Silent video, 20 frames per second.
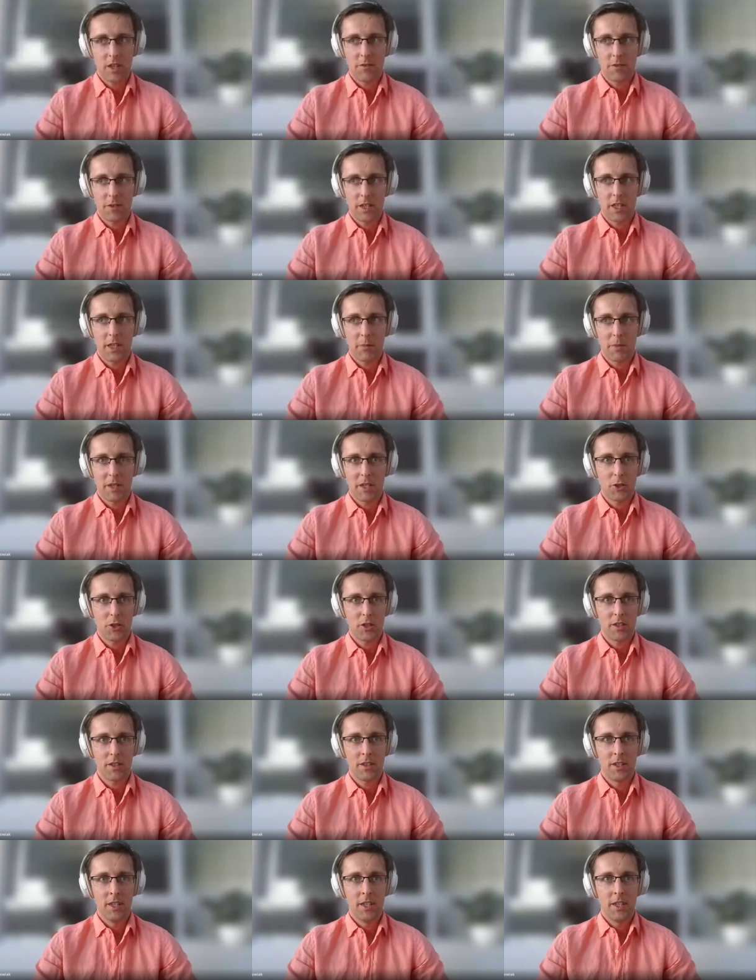And I imagine
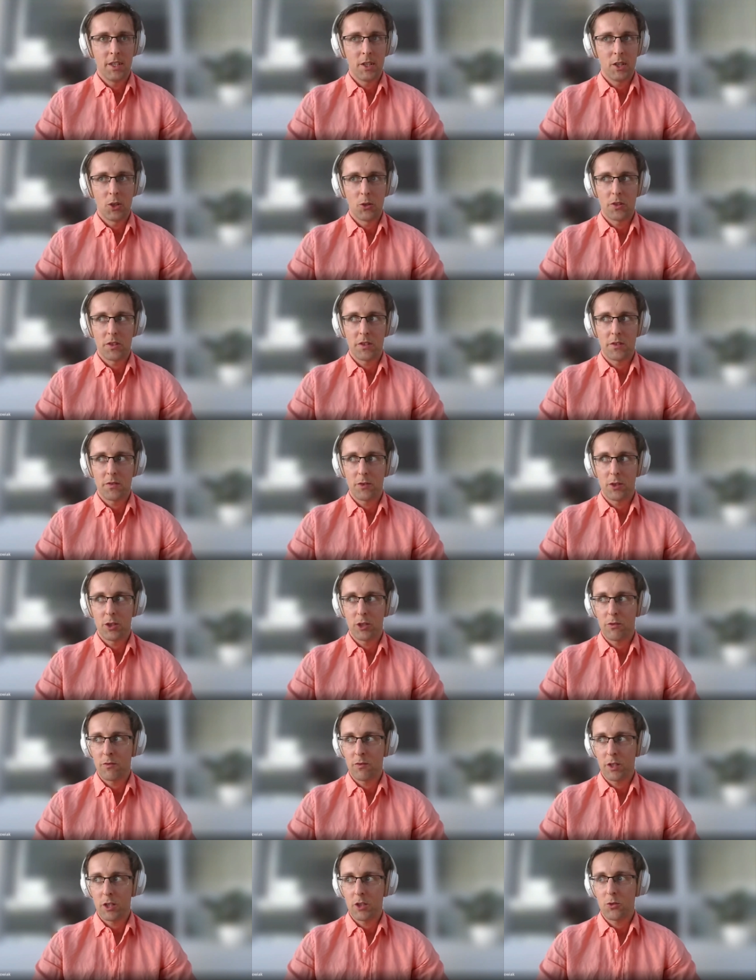you know this
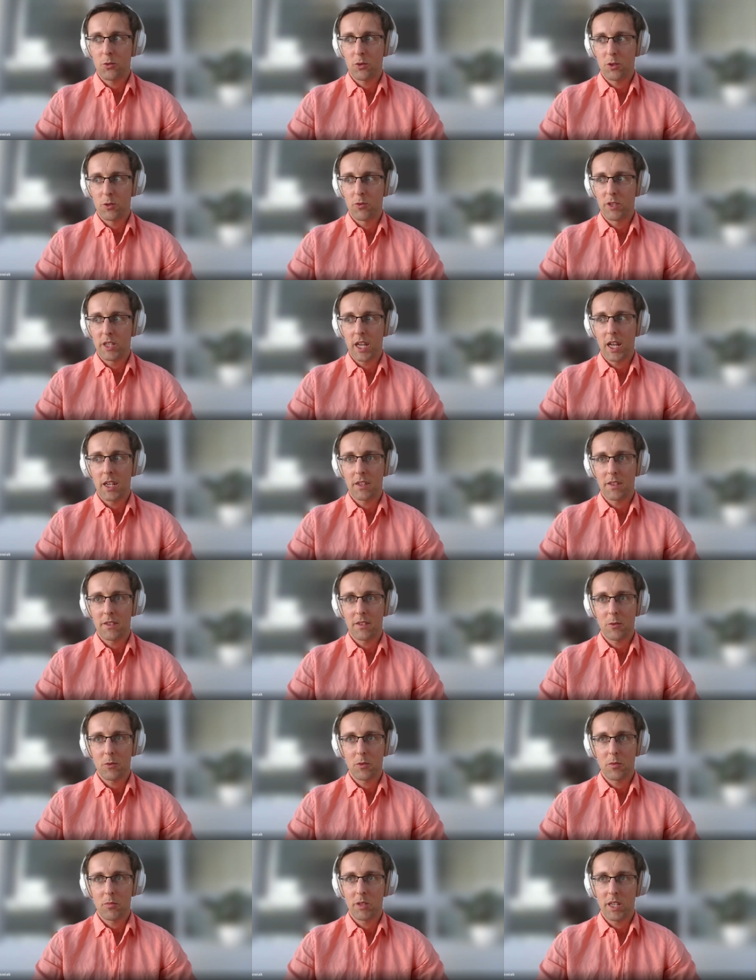virtual reality
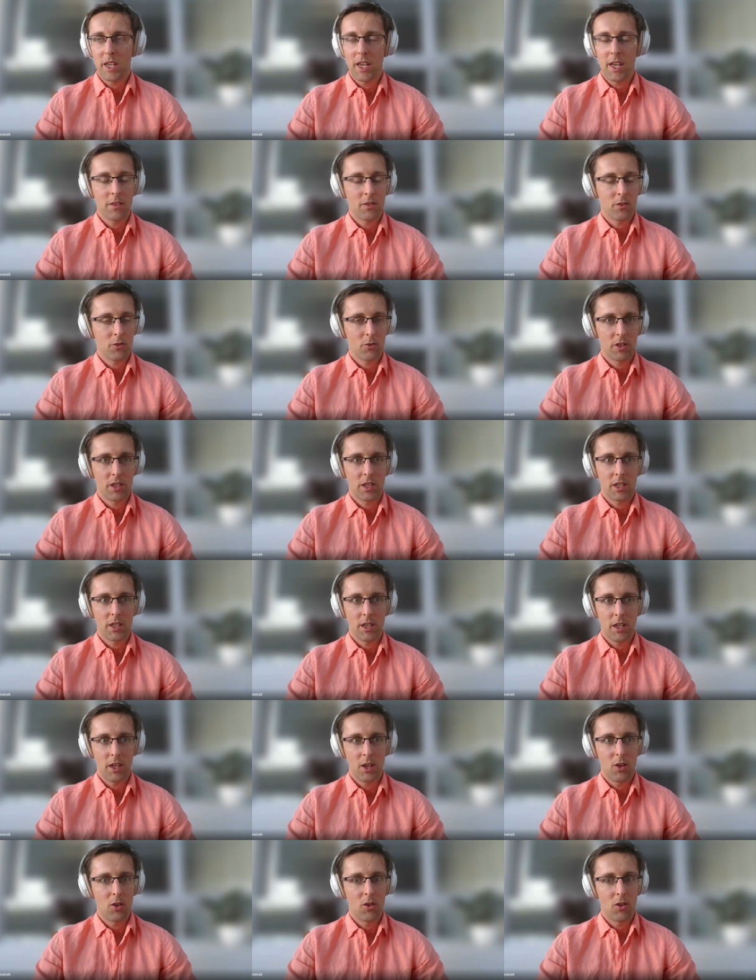will be entering
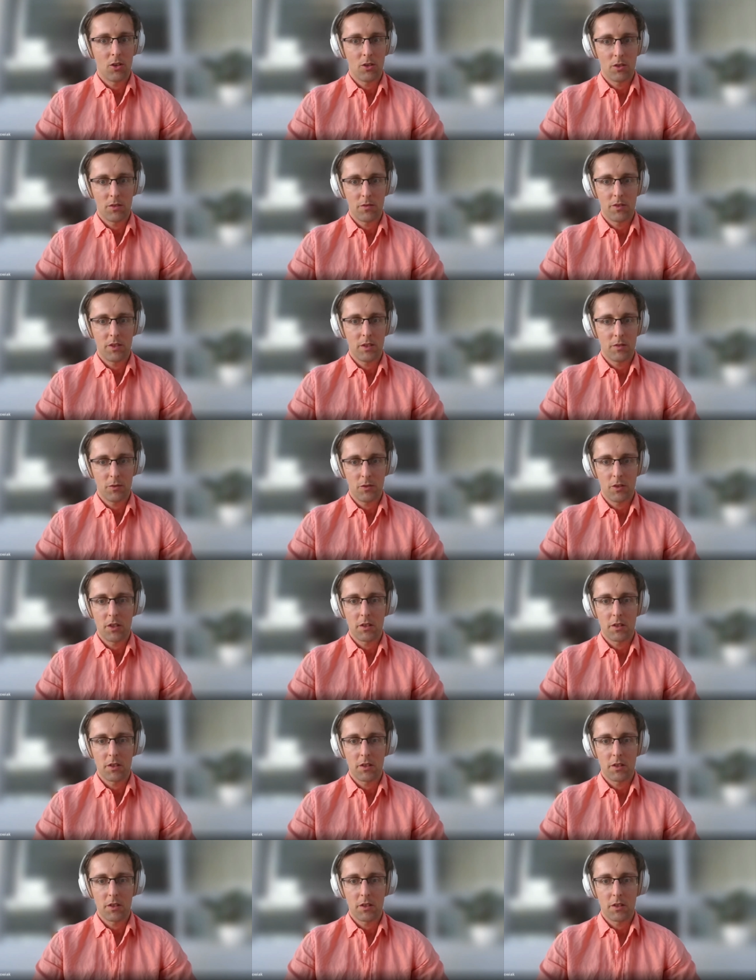a lot of different